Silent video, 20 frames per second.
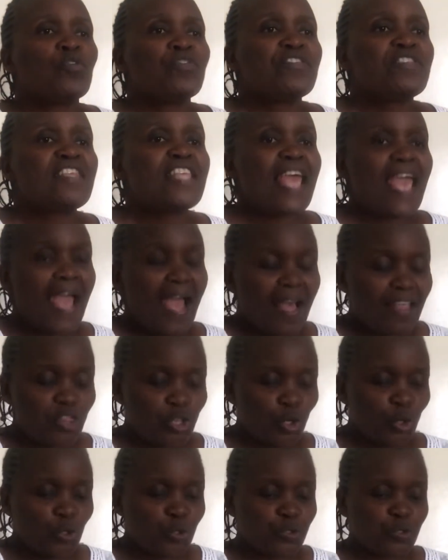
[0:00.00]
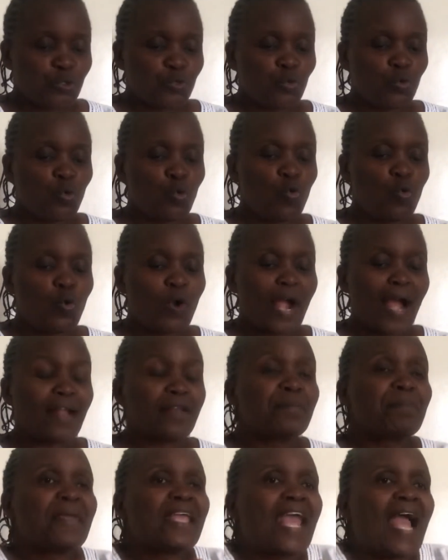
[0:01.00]
there are those who
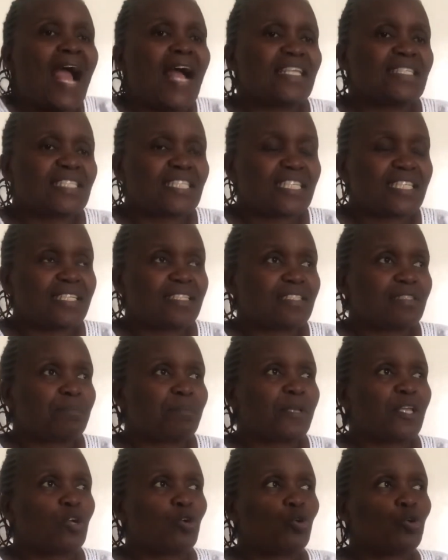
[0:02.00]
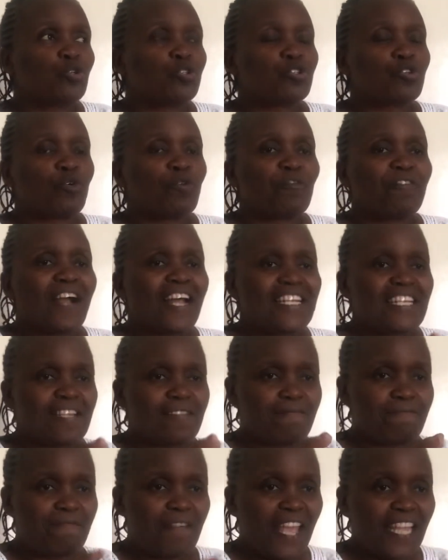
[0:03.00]
can be anxious because of an
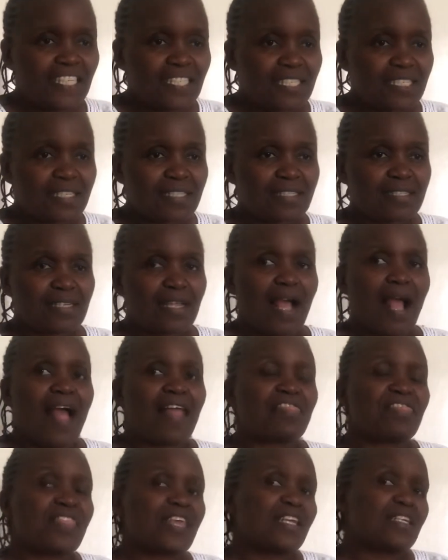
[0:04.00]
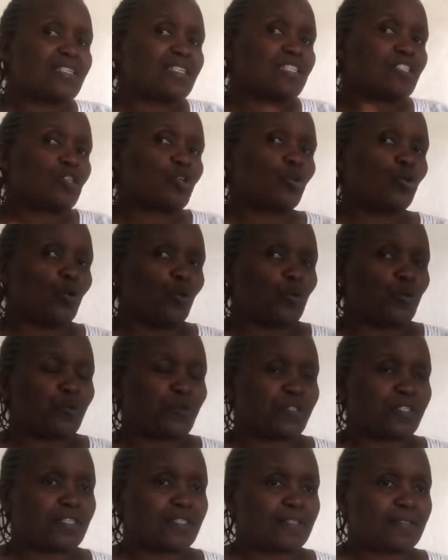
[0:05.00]
event and then it
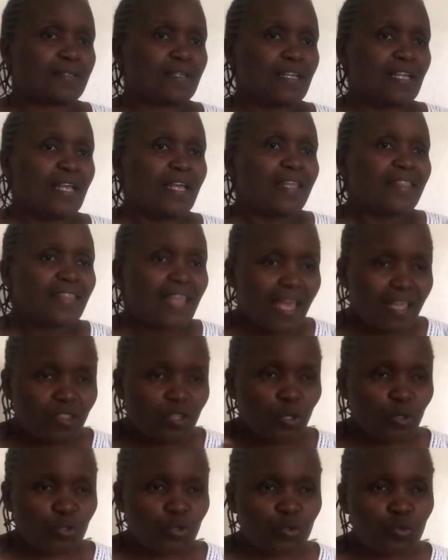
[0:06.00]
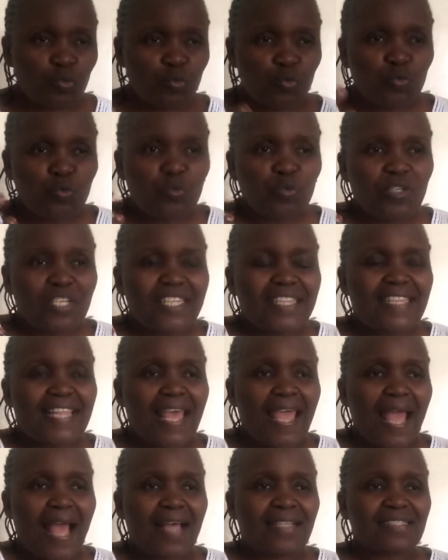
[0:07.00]
goes. There are those who
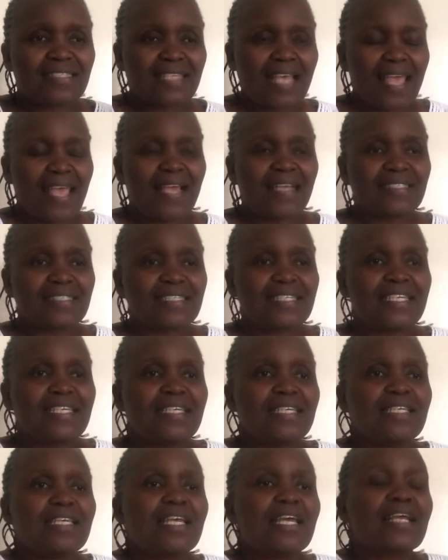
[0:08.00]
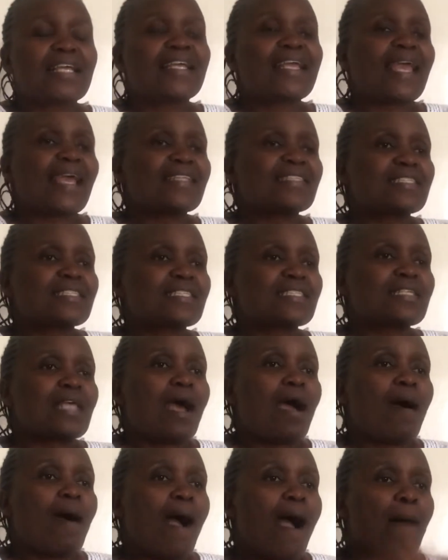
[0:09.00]
the anxiety gets
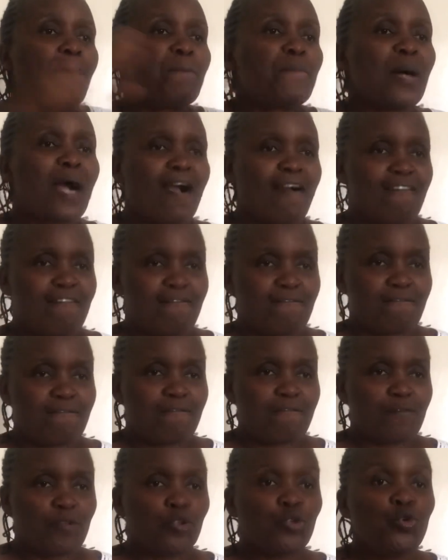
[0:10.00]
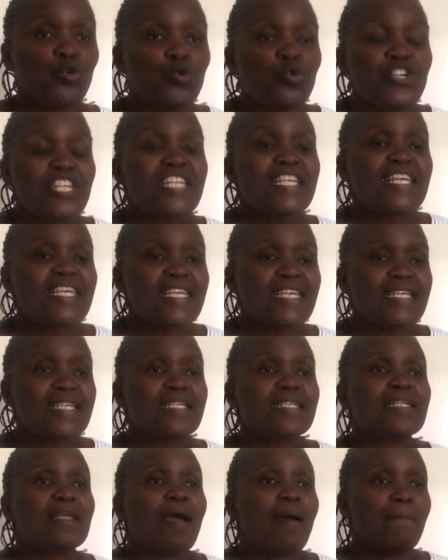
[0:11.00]
above. You
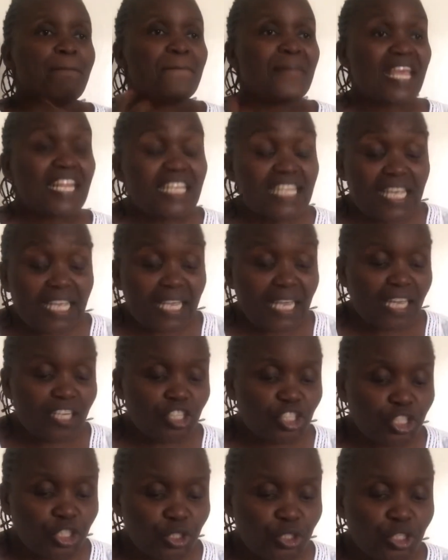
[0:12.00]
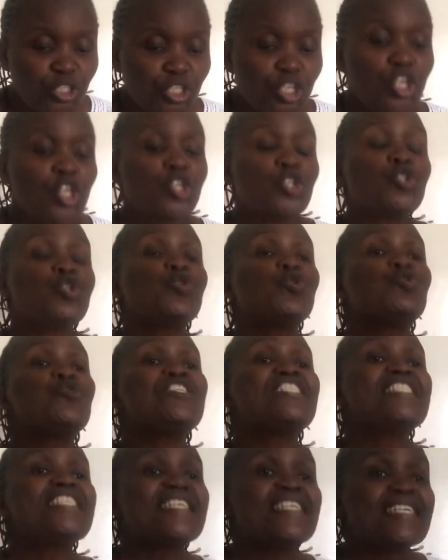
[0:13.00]
need medication. You
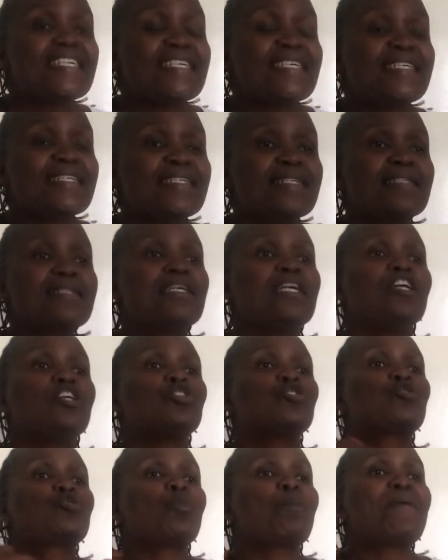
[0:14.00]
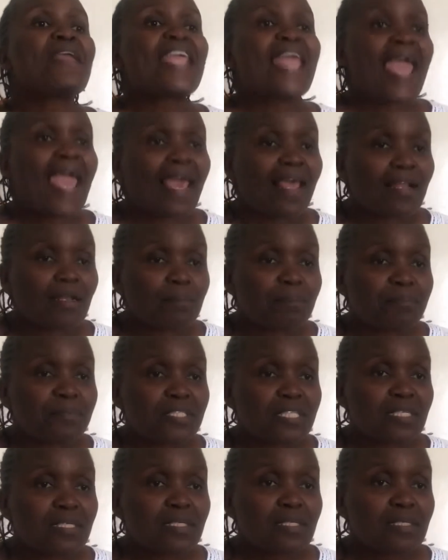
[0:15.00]
need to be helped.